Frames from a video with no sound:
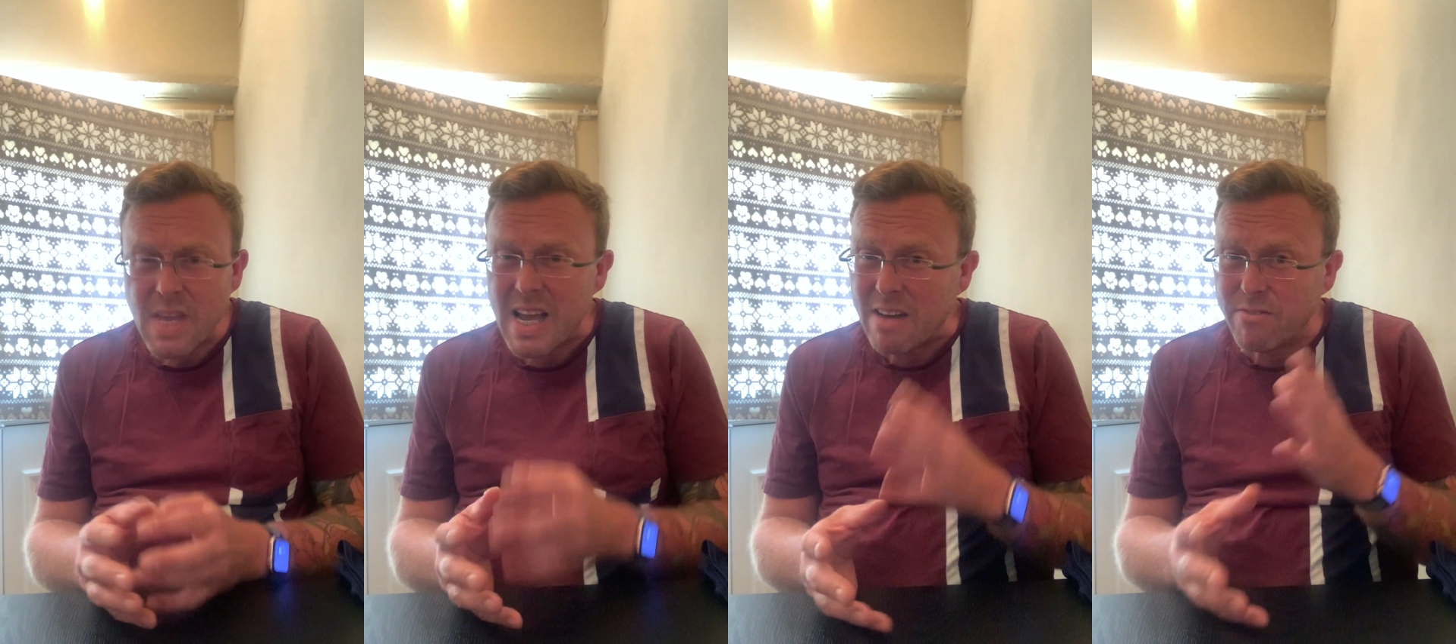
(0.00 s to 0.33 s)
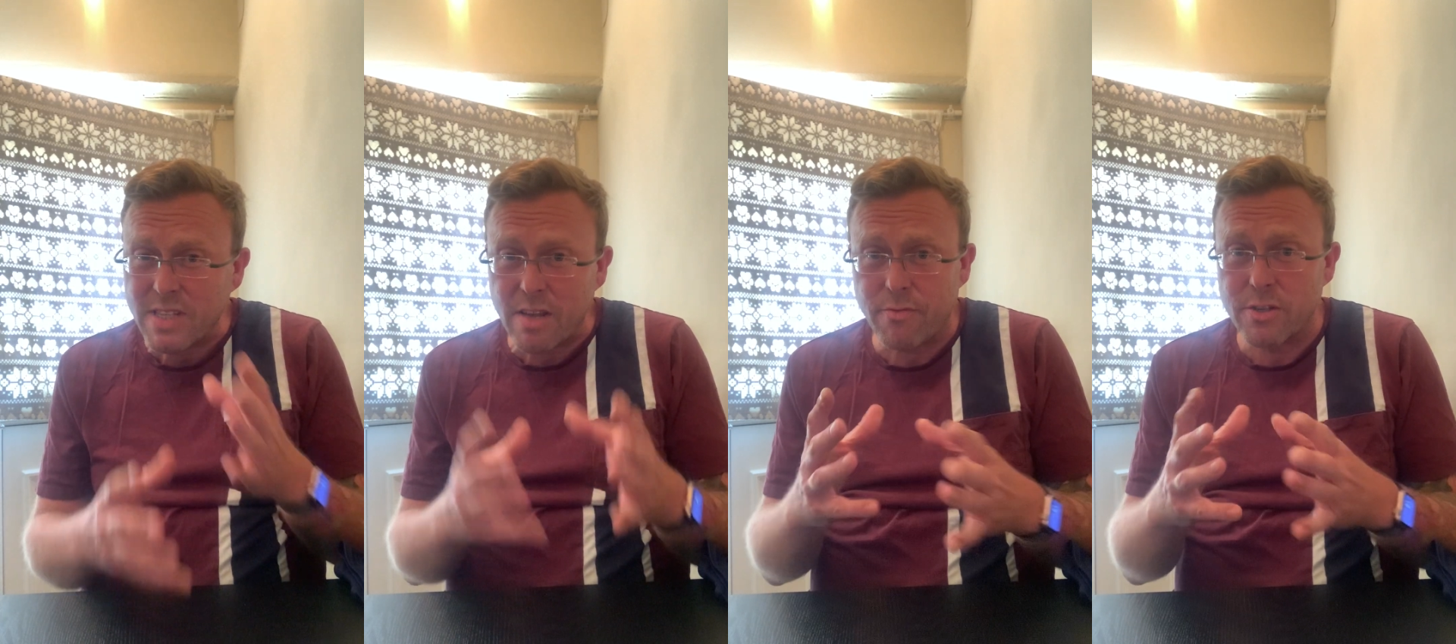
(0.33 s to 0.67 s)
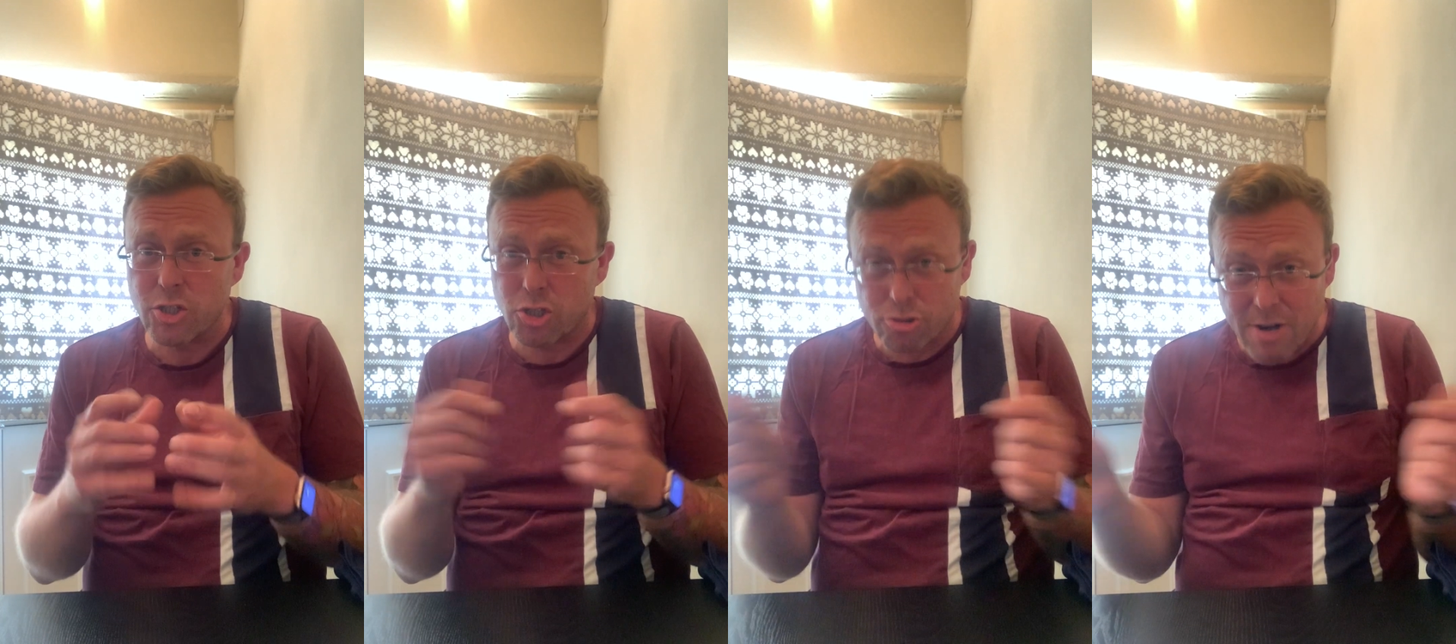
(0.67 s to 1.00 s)
have
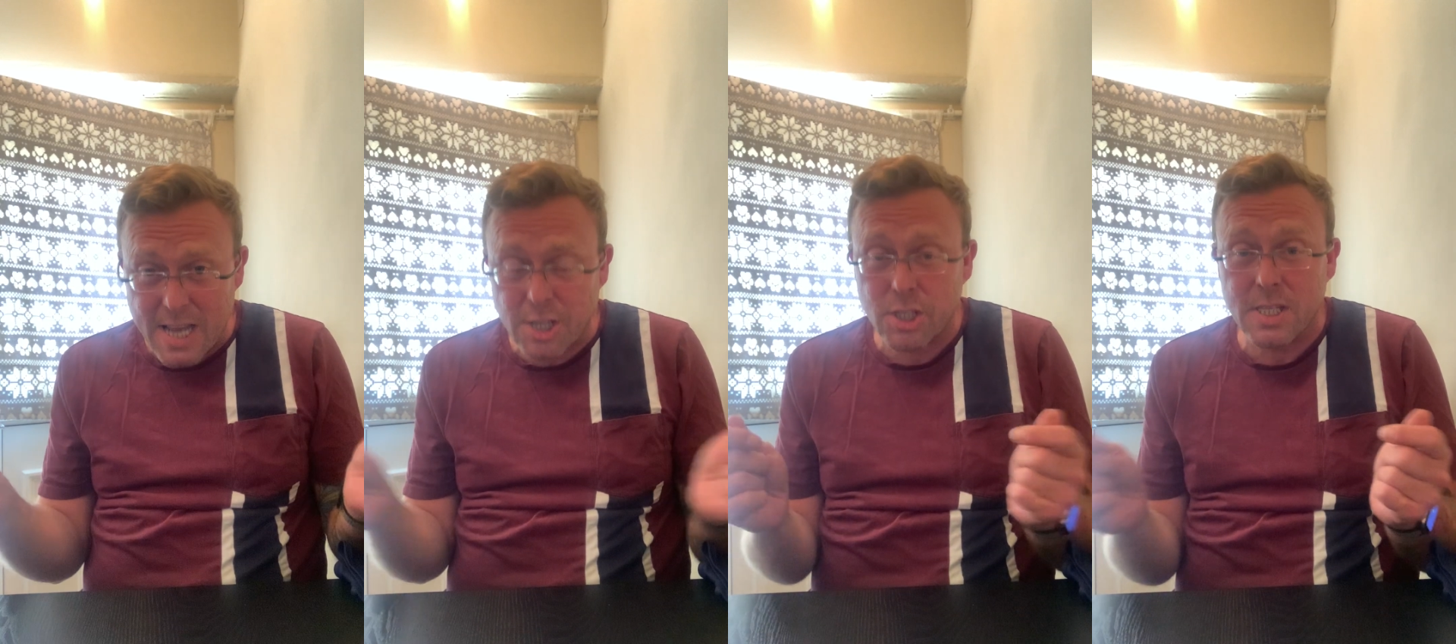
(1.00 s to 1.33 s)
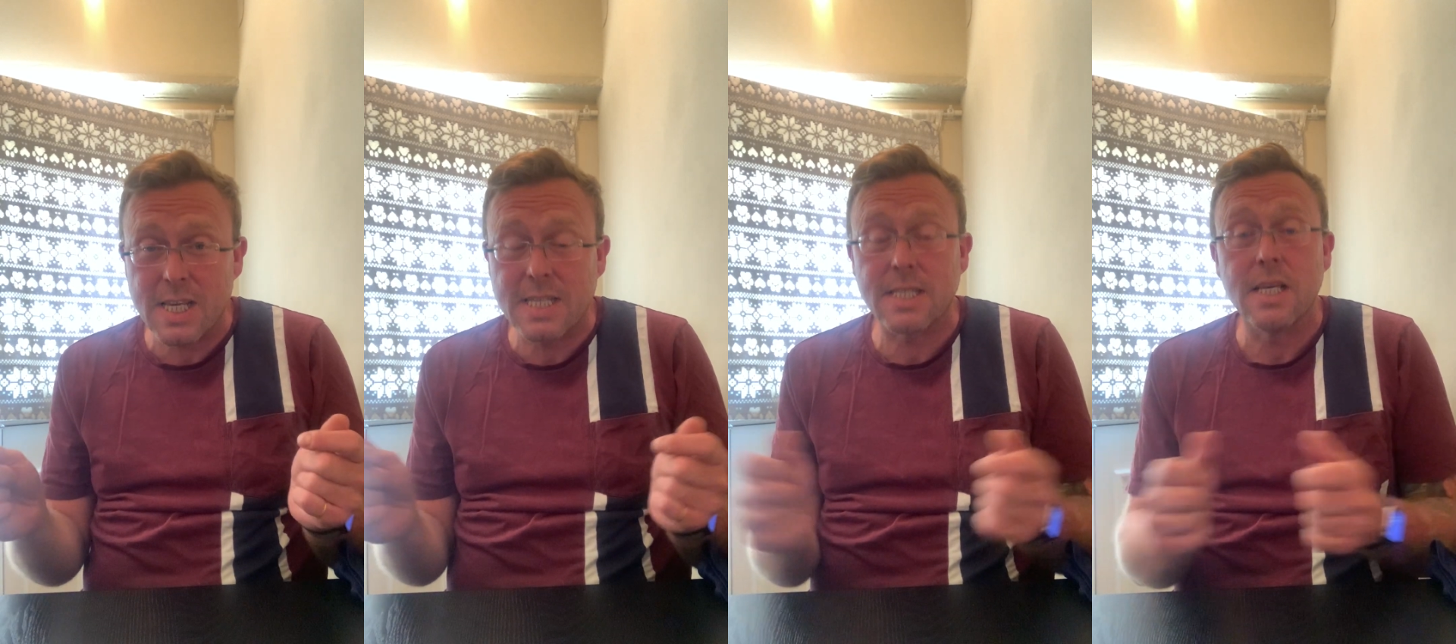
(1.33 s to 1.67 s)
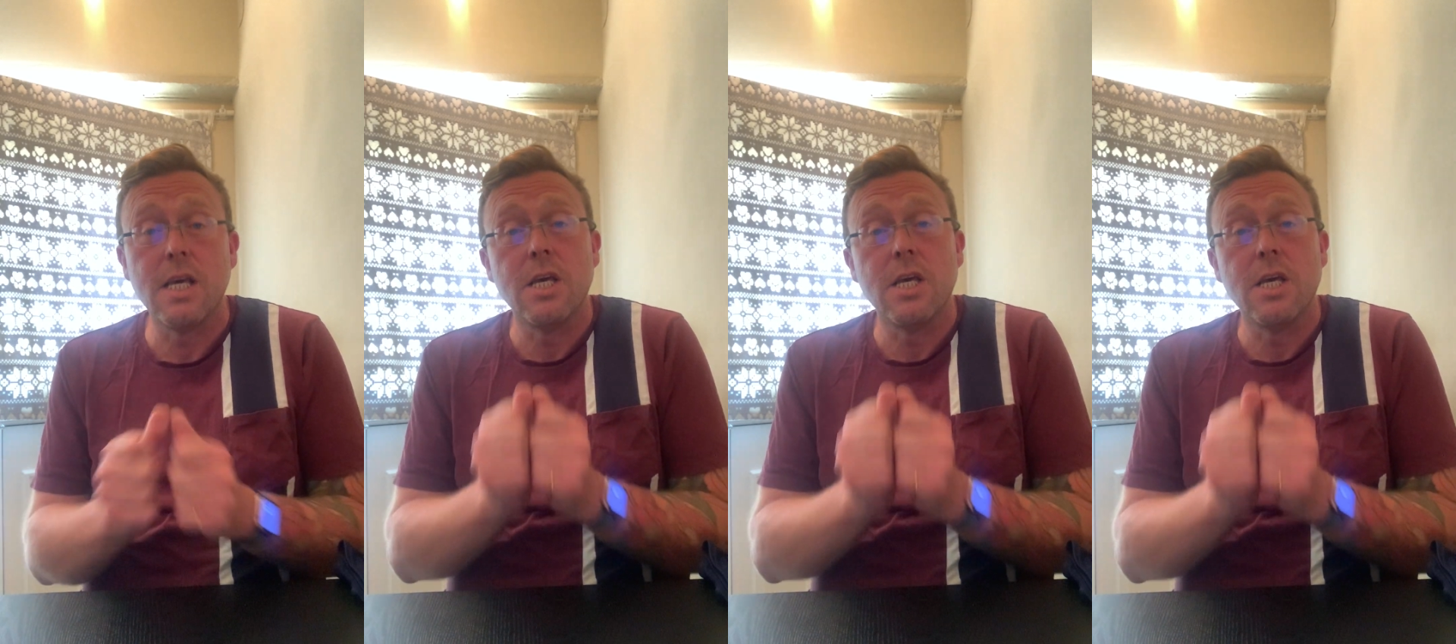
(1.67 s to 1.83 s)
different stretch and things.